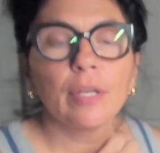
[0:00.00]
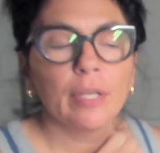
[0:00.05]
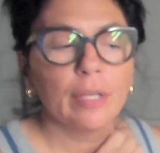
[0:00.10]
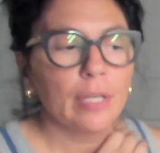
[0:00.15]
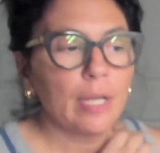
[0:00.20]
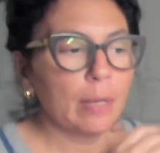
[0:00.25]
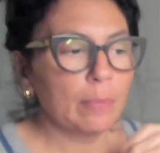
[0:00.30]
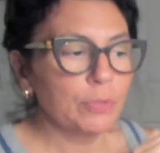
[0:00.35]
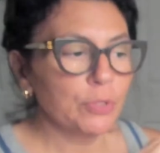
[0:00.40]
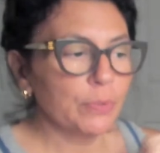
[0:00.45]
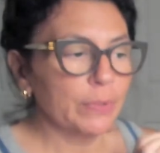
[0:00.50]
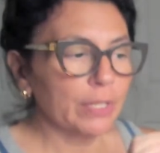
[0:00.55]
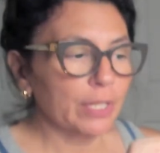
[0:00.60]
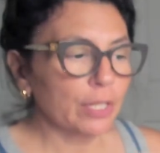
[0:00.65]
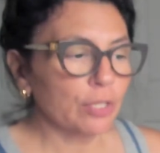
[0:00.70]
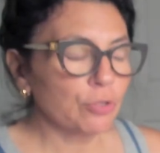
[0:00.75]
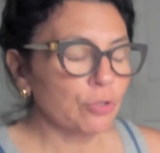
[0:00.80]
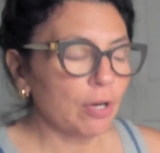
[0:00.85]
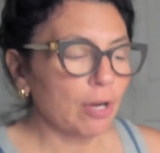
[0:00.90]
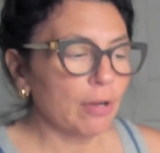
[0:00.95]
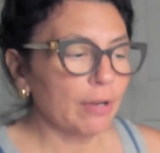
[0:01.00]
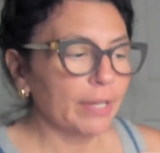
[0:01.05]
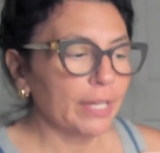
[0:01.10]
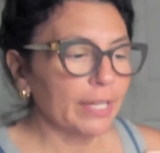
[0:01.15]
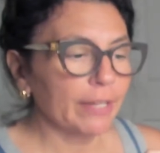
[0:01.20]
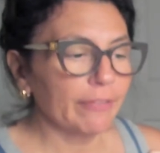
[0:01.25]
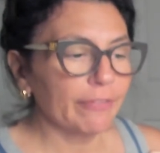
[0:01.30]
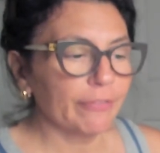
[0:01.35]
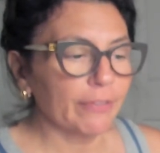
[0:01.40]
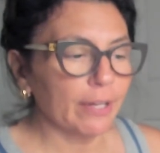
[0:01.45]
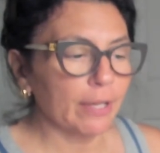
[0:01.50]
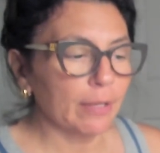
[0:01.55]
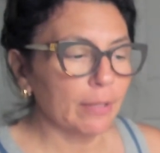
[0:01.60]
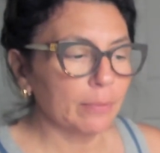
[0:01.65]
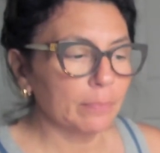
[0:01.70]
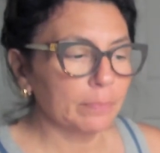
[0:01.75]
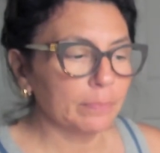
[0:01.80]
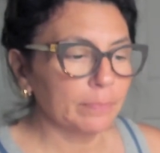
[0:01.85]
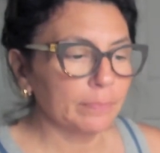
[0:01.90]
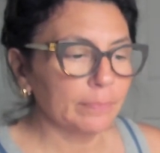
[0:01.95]
I'm doing a drawing
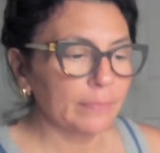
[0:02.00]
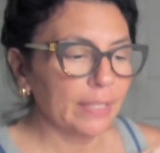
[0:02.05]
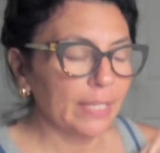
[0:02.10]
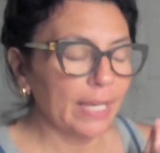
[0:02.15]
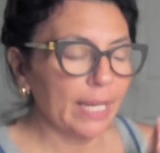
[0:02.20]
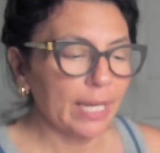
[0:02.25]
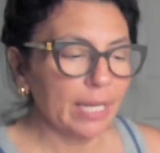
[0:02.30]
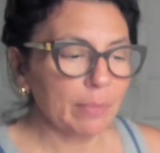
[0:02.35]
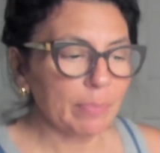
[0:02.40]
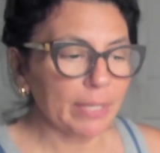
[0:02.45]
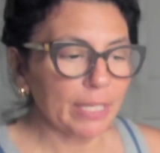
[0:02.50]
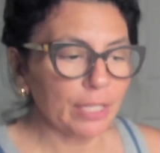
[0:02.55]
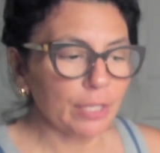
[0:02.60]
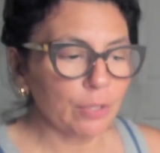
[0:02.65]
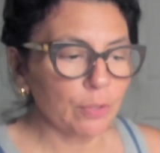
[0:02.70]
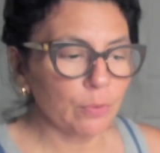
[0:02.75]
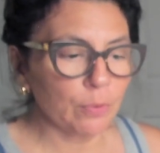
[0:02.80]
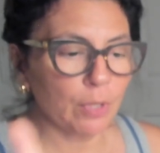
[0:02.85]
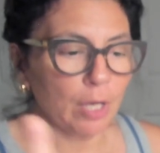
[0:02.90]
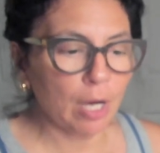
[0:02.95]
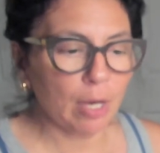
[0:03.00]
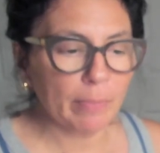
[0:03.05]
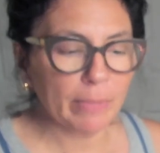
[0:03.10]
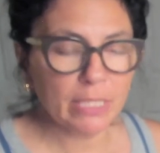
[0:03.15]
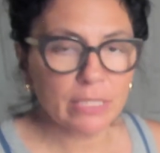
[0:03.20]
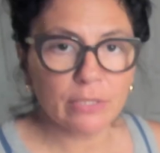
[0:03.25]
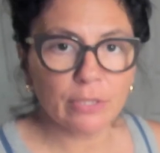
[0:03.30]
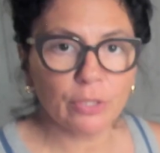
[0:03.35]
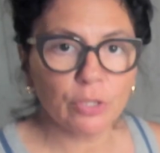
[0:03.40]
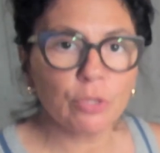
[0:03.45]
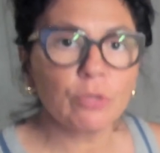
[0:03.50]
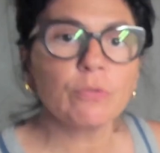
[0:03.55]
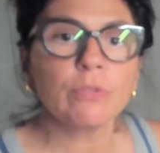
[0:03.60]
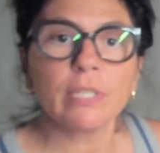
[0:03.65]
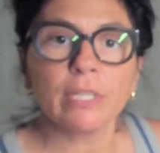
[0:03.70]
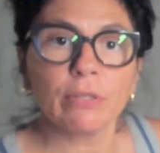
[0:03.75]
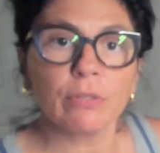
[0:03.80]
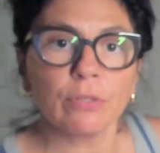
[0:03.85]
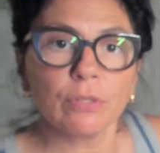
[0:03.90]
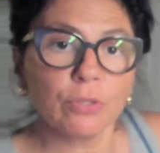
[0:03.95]
from anybody who comments on
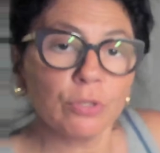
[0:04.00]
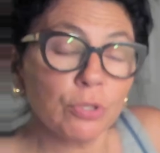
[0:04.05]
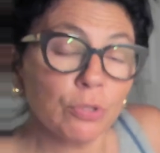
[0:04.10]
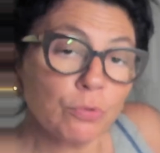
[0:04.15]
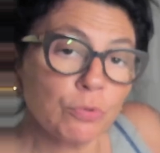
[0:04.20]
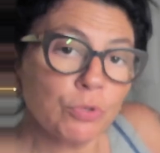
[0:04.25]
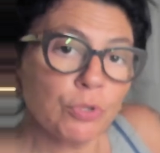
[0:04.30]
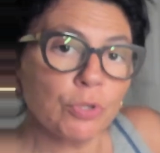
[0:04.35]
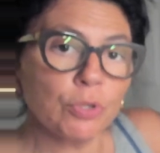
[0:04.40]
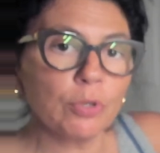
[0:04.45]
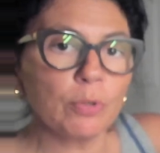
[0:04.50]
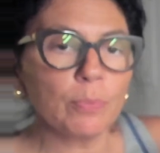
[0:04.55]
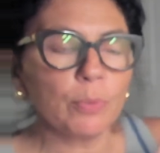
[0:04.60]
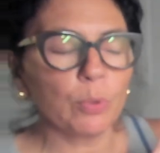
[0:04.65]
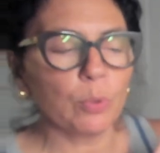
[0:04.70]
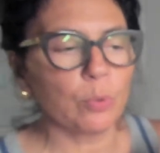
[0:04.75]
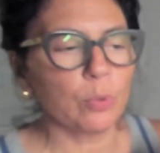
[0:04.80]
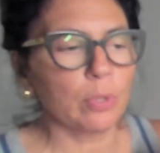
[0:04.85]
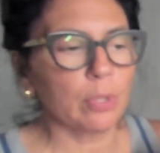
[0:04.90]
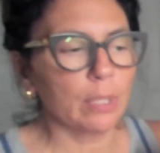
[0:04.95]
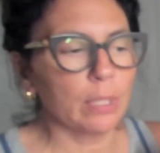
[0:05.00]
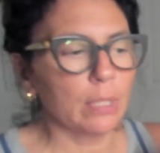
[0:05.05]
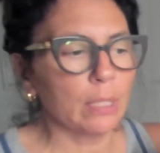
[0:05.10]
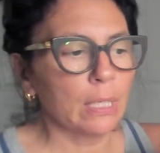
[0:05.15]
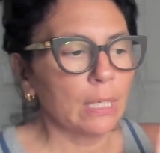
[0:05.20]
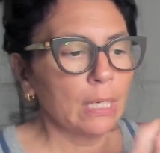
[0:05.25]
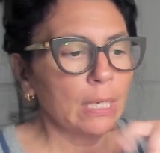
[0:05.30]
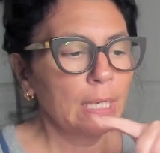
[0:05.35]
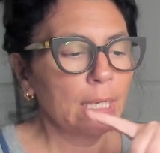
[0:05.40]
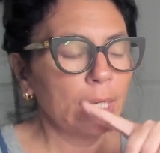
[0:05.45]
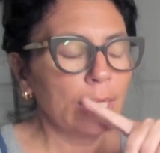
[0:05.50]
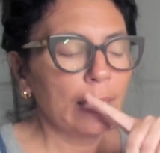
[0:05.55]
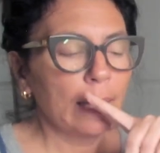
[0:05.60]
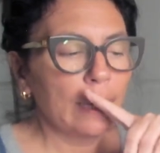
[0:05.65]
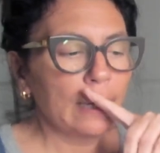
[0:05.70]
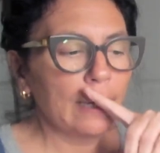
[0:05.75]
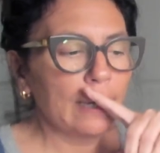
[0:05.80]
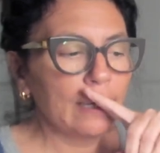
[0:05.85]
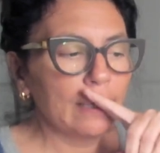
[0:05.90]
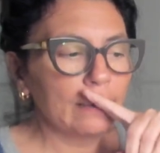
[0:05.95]
YouTube, YouTube or
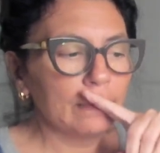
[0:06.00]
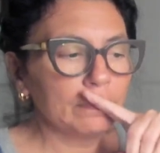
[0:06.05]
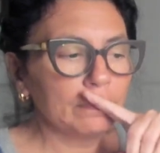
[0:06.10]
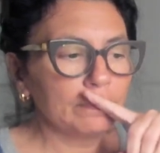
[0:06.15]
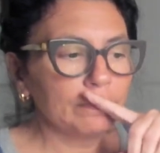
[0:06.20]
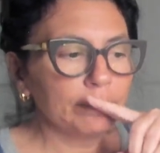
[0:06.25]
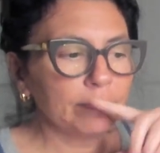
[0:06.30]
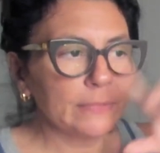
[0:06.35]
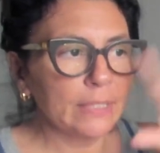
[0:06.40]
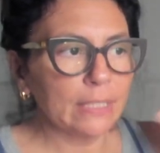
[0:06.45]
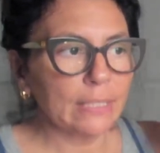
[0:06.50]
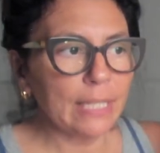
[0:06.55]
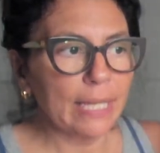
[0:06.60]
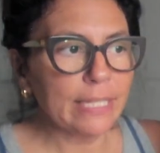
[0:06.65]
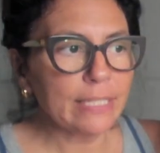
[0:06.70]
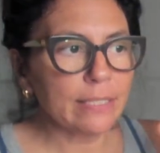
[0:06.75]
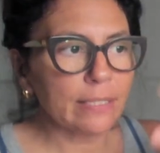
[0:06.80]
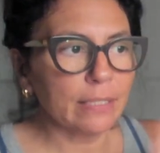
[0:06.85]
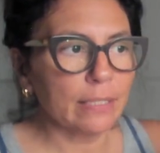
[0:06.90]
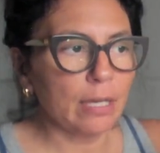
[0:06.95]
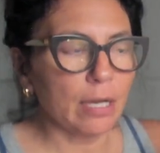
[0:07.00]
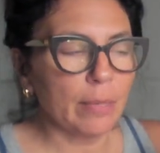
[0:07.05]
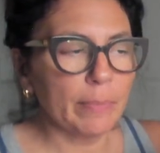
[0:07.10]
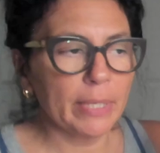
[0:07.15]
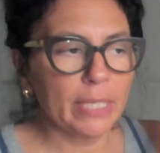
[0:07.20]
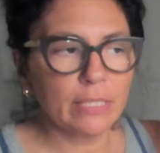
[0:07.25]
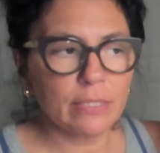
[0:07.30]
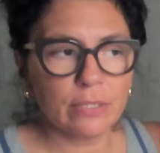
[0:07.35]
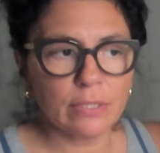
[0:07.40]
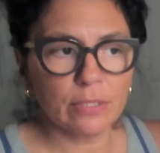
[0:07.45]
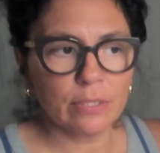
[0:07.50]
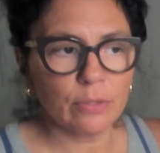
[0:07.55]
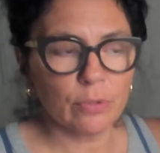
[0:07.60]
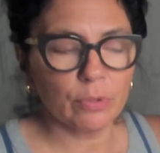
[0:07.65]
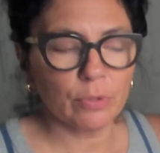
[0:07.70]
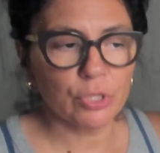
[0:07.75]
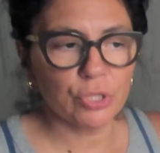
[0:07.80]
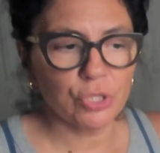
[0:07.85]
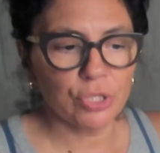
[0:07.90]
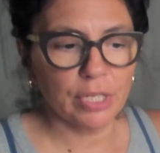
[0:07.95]
um, likes and comments
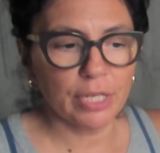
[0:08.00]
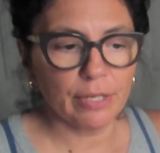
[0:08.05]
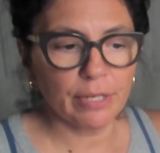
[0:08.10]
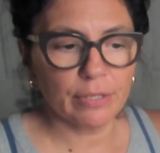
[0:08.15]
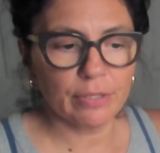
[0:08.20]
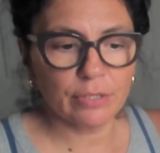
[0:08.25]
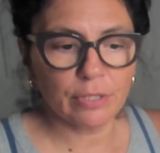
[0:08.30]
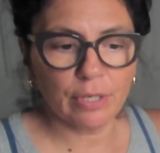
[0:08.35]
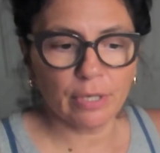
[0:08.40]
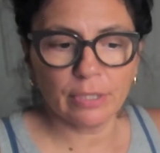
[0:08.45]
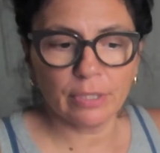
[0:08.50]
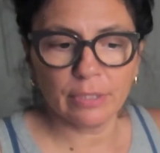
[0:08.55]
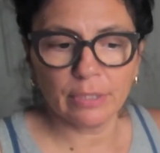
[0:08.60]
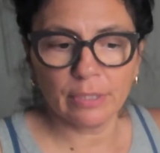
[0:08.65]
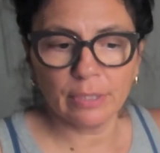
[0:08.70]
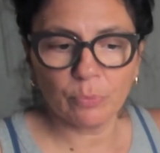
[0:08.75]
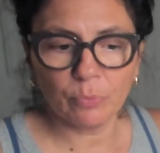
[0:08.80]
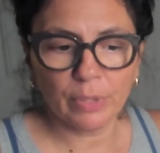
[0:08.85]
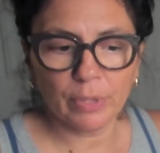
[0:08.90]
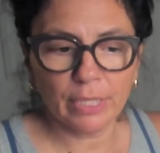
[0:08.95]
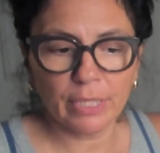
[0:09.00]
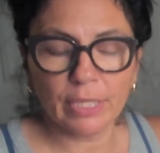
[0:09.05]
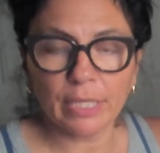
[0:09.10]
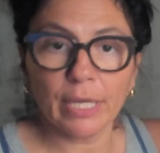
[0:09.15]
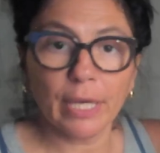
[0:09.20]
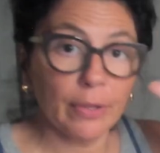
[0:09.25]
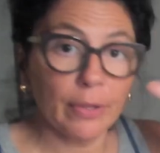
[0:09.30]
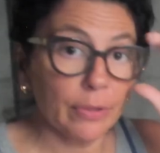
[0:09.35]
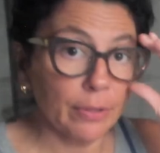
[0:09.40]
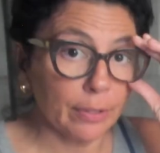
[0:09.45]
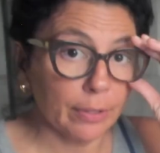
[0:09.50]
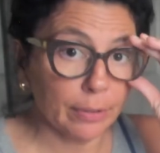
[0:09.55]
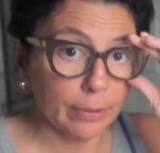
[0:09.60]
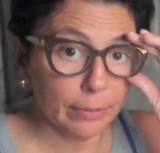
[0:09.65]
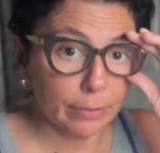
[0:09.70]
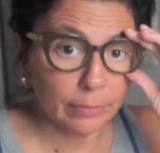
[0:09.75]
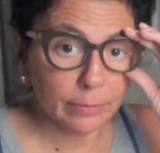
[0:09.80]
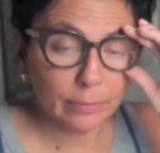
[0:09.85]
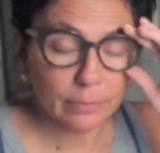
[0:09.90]
or shares on one of the other,